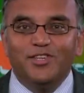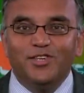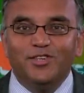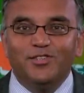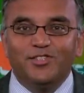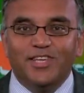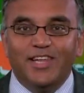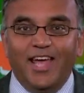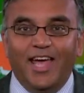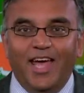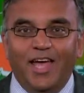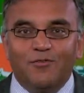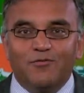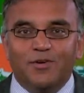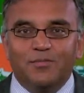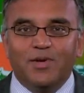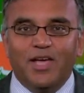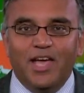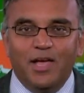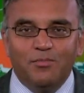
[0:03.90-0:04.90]
to you today
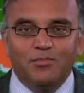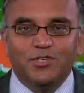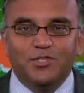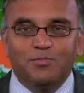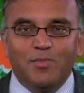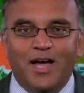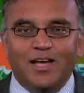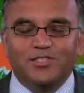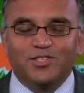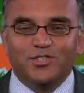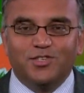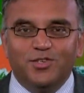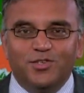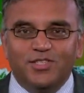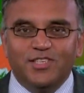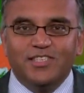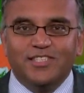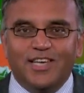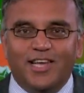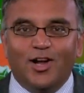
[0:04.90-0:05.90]
from Cambridge,
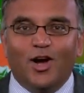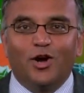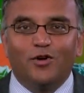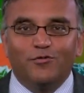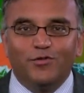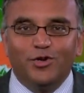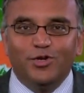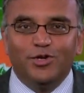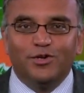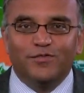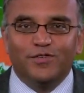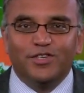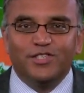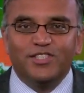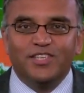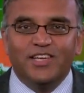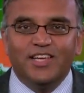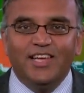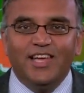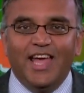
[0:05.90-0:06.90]
Massachusetts at Harvard
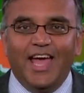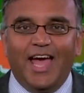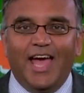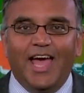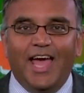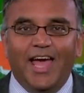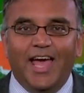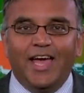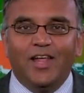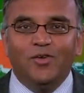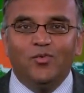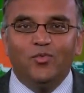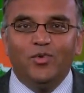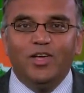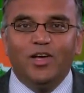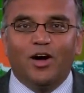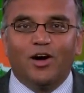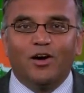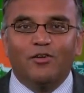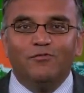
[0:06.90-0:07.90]
University, and
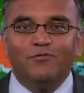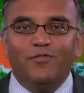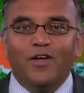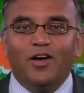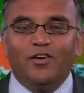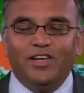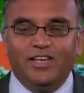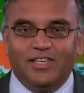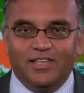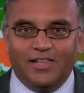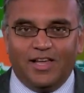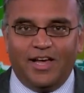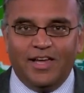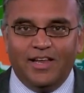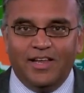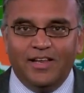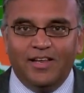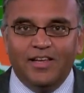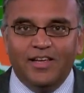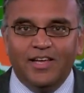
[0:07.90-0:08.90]
we are very
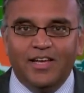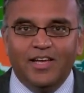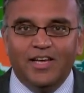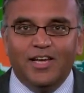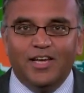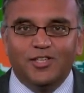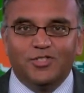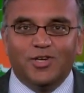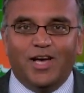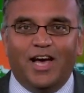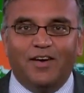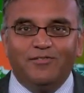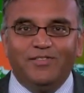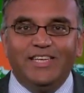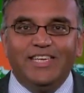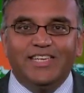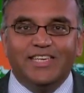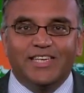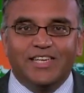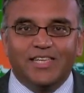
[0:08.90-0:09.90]
delighted to have
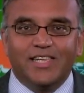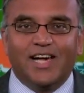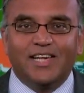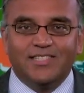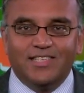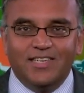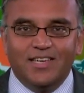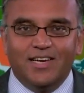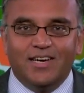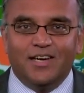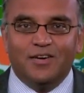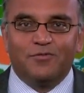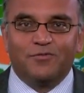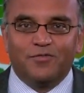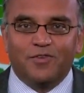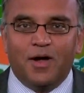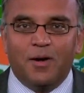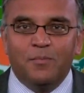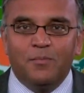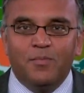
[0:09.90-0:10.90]
Nick Klasinga
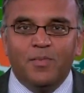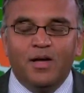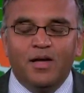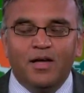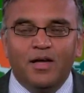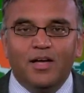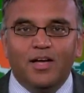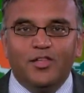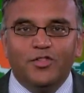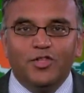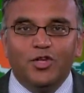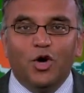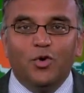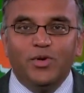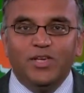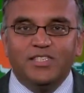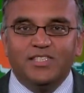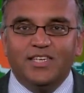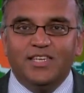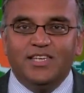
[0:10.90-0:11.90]
from the
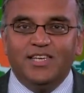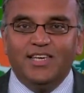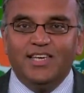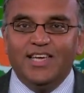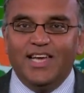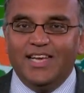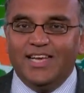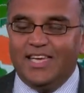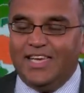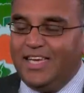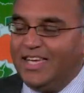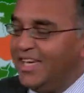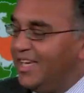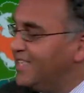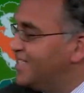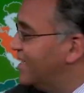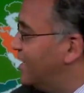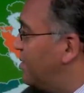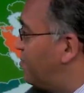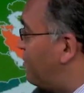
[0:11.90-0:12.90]
OECD, and he
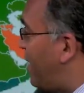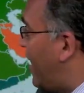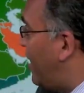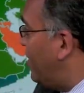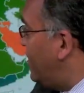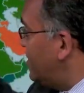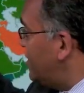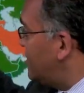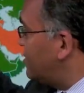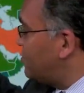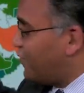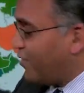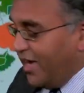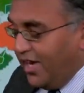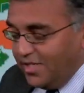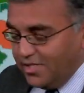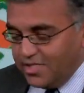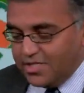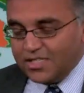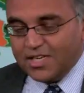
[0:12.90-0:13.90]
is in Paris,
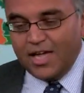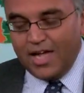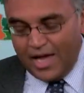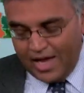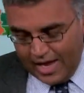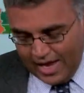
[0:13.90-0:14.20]
France.